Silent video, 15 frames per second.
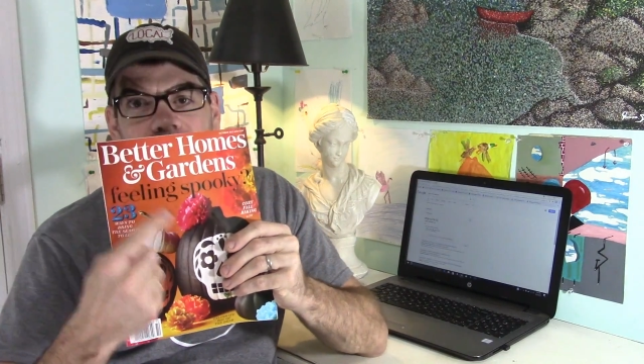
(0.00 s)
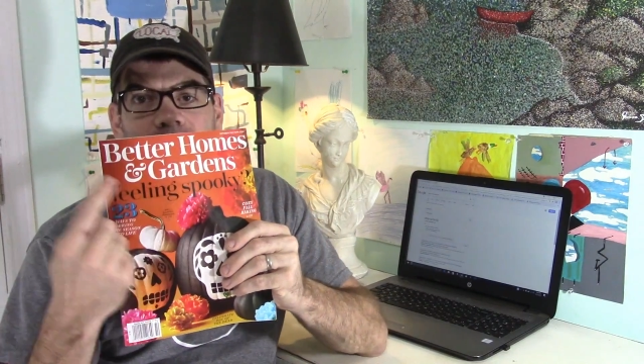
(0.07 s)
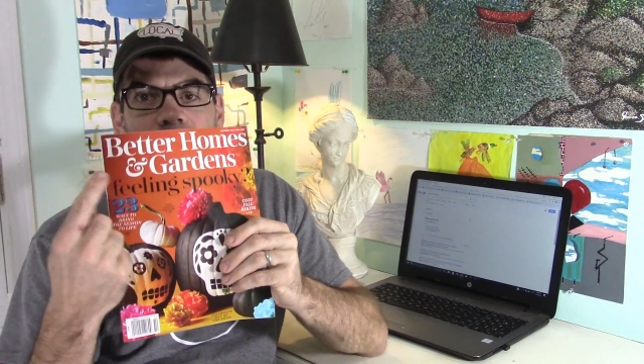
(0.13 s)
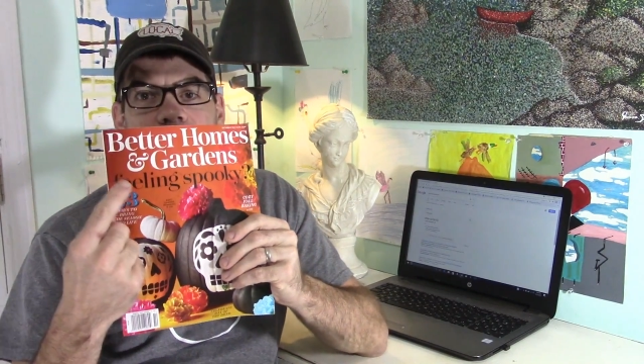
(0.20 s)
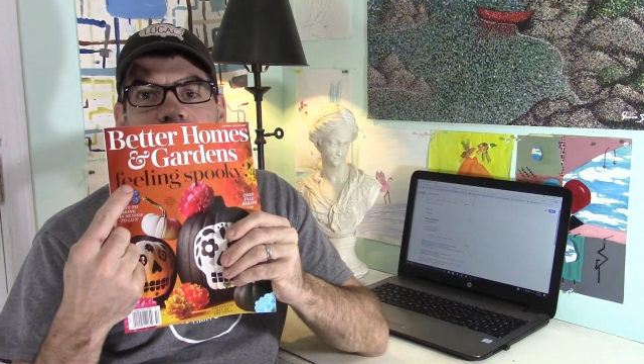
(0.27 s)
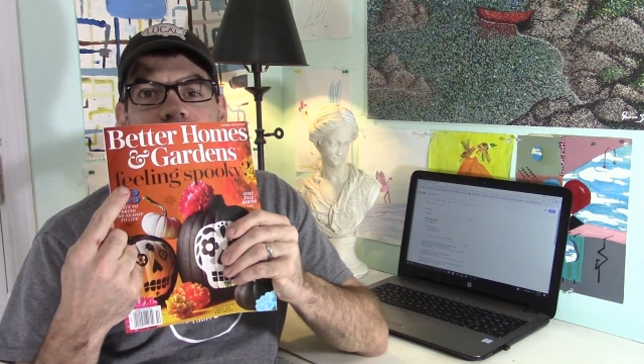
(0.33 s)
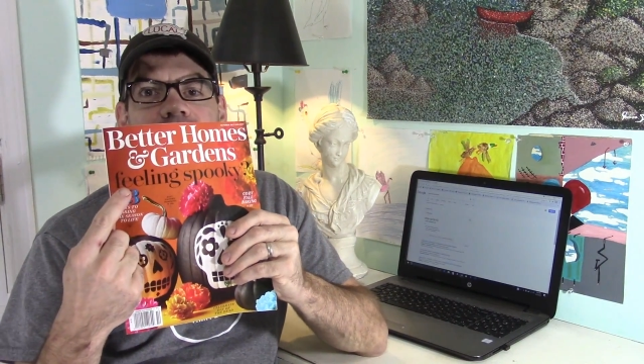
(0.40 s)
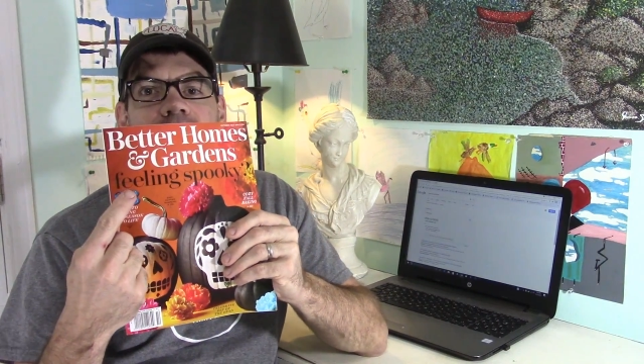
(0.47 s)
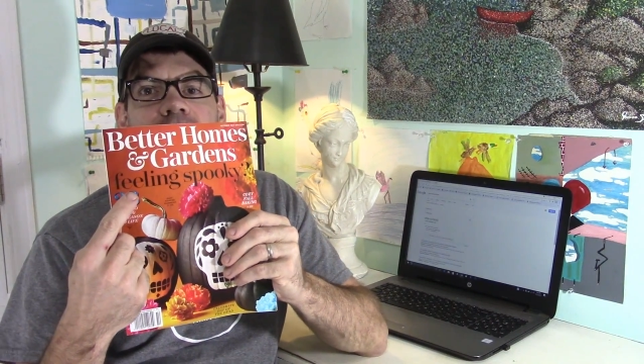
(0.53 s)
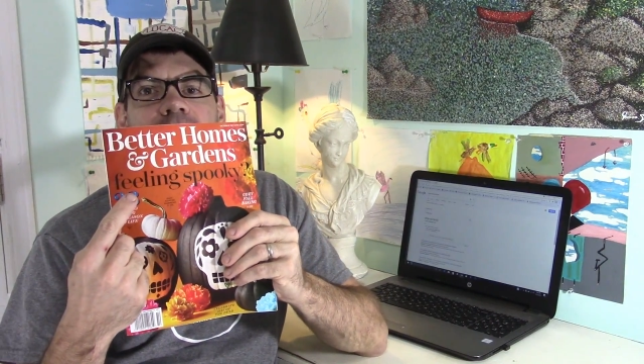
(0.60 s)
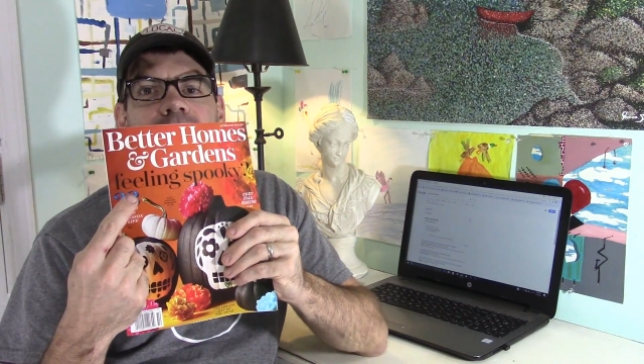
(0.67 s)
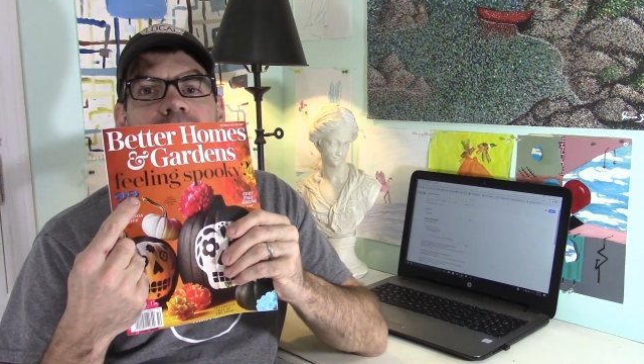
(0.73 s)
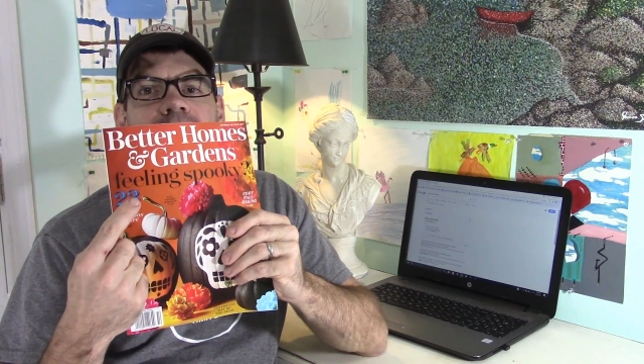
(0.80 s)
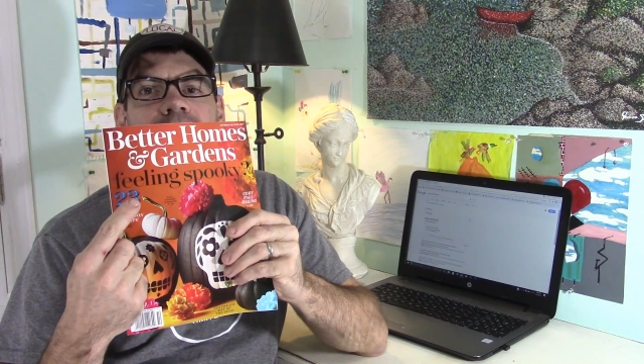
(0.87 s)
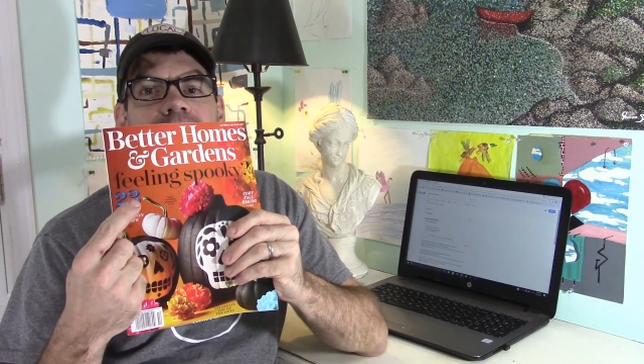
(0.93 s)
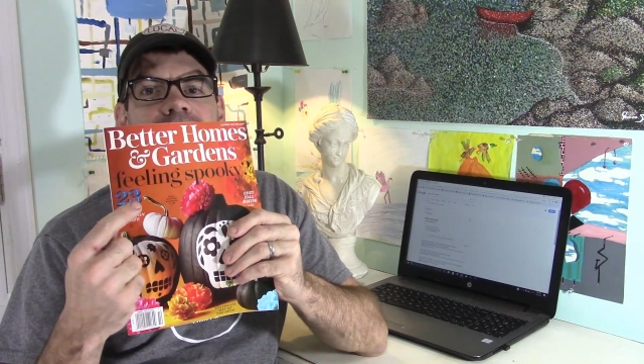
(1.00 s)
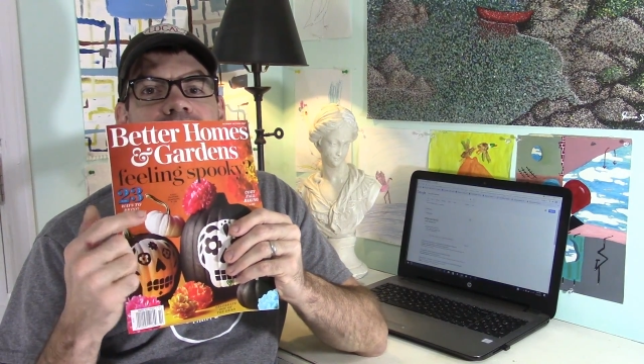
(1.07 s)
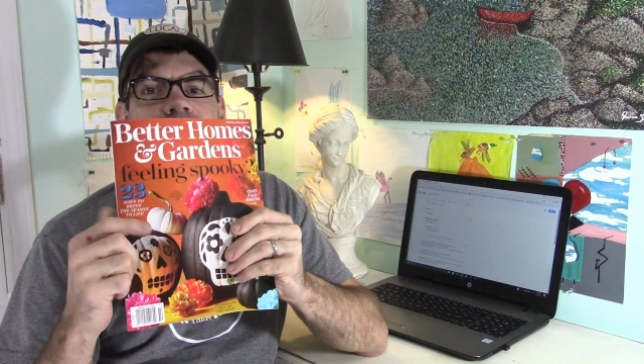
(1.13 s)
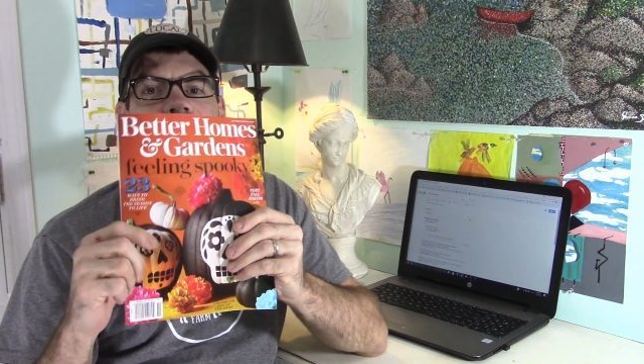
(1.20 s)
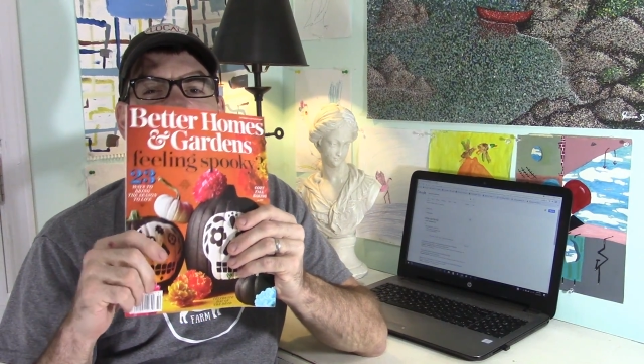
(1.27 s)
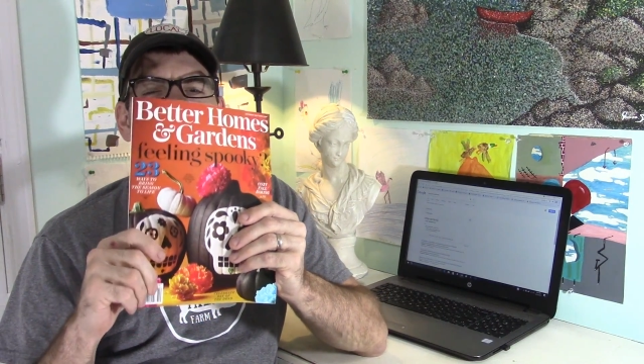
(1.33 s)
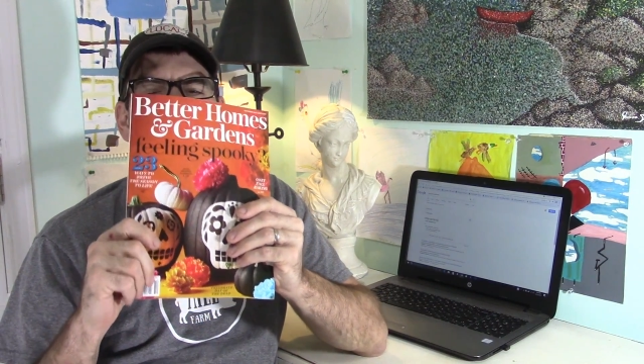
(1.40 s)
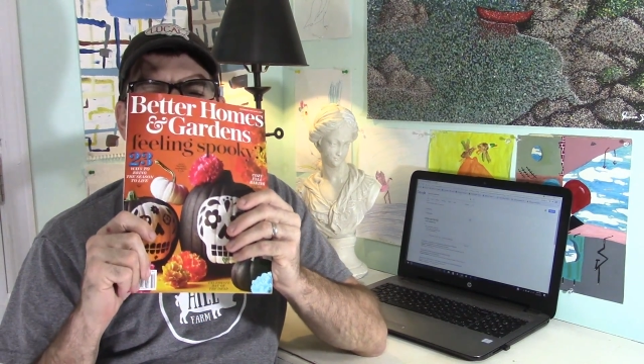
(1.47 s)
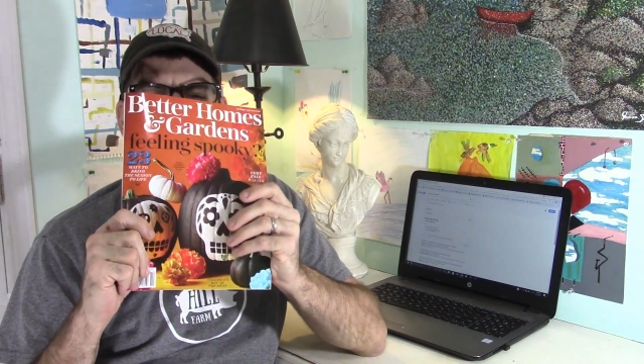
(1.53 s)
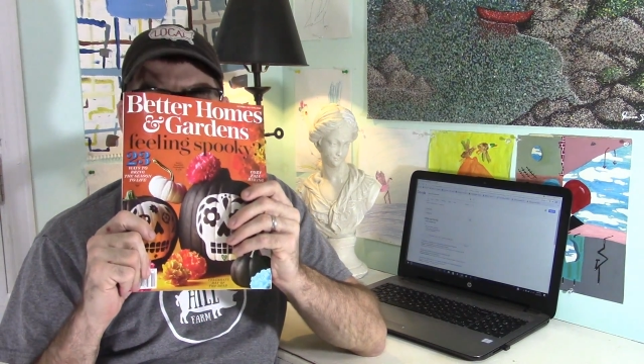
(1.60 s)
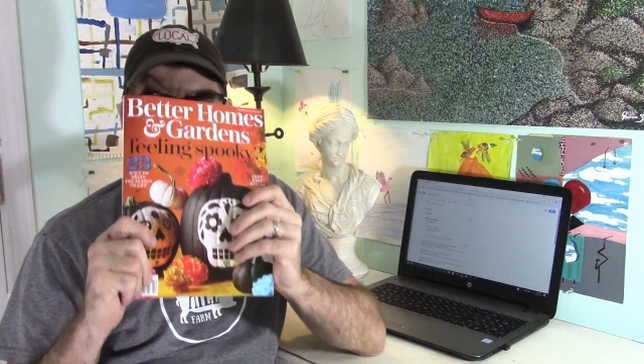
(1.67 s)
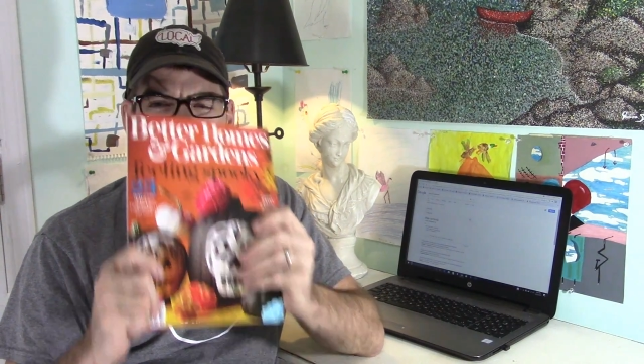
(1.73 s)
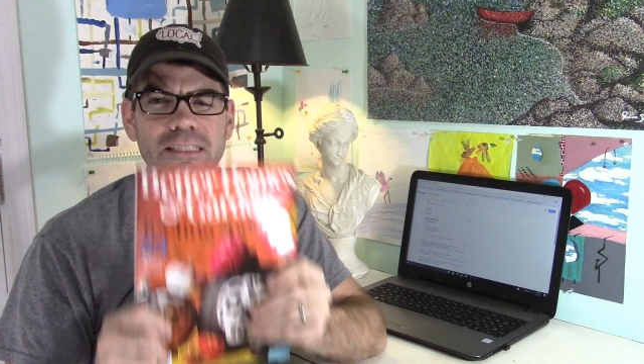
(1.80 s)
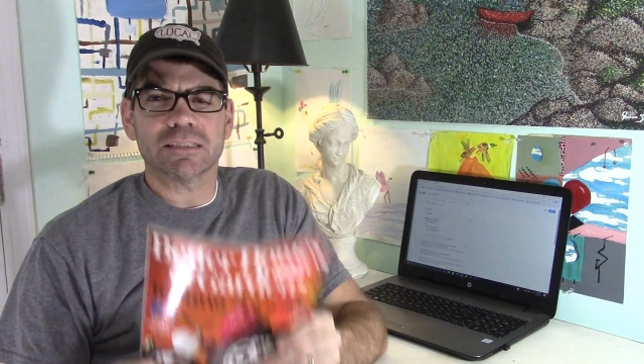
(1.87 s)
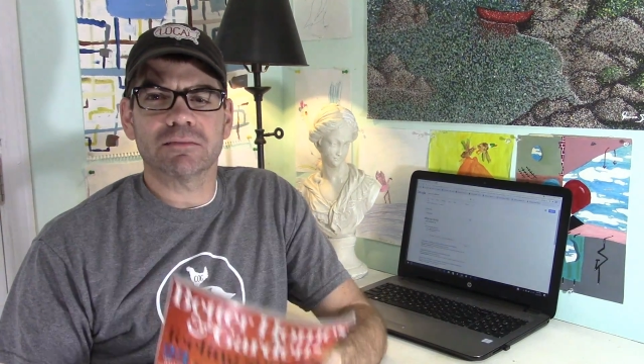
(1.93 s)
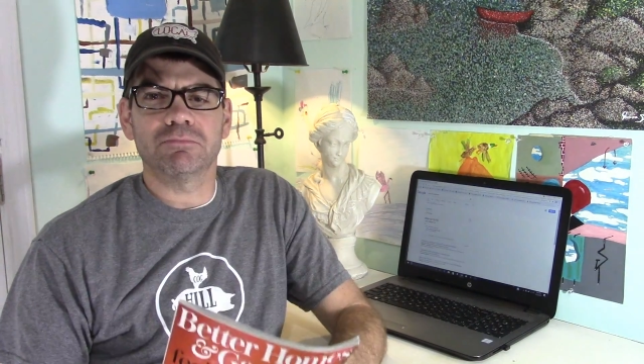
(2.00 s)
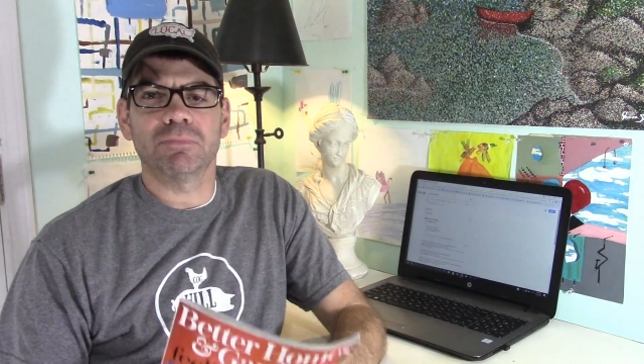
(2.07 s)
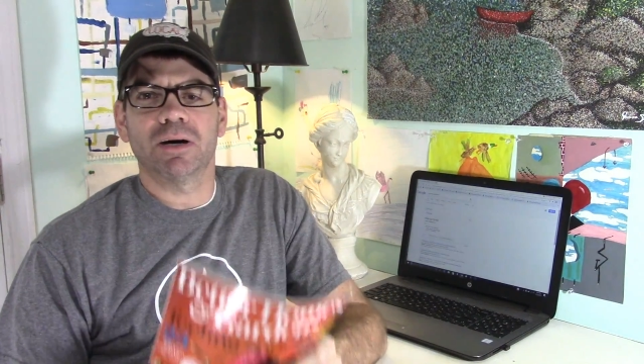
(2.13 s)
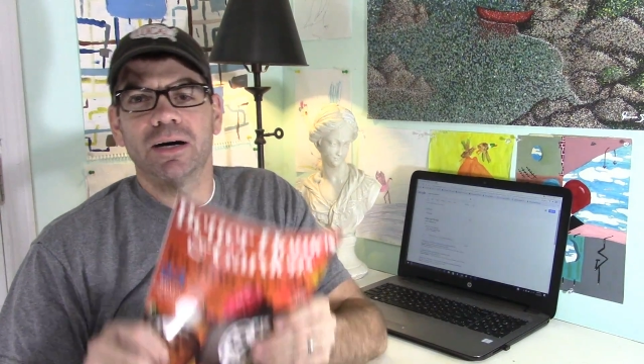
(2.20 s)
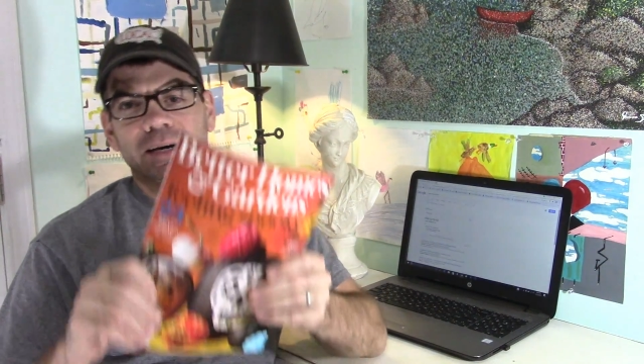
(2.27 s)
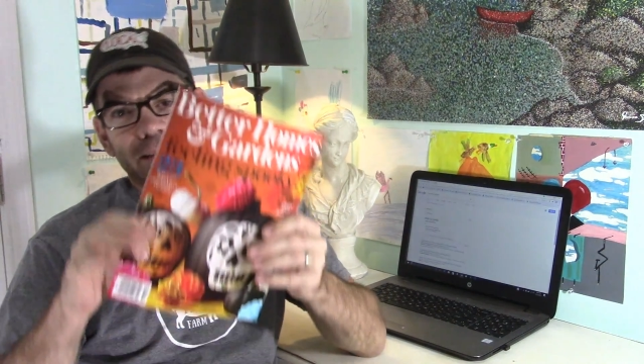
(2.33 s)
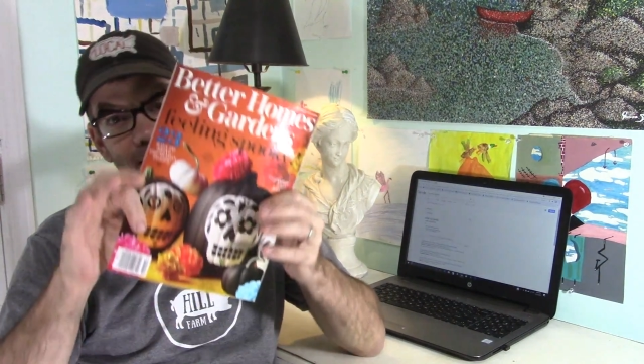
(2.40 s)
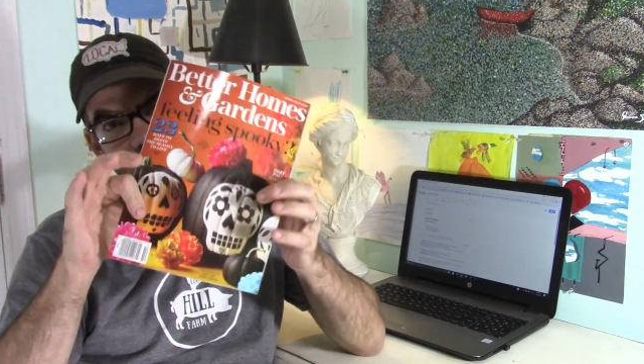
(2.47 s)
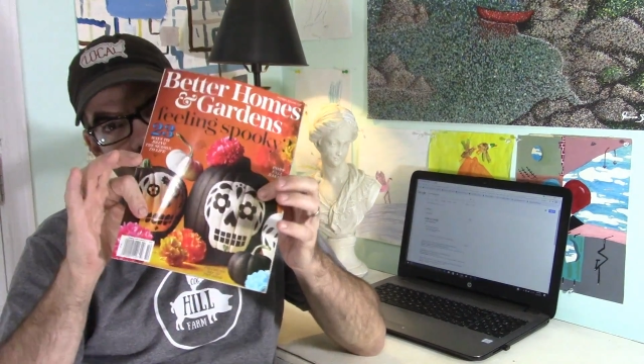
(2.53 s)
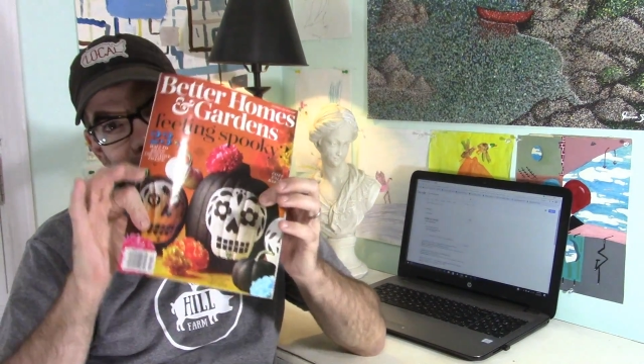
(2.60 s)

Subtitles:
Homes and Garden magazine this month,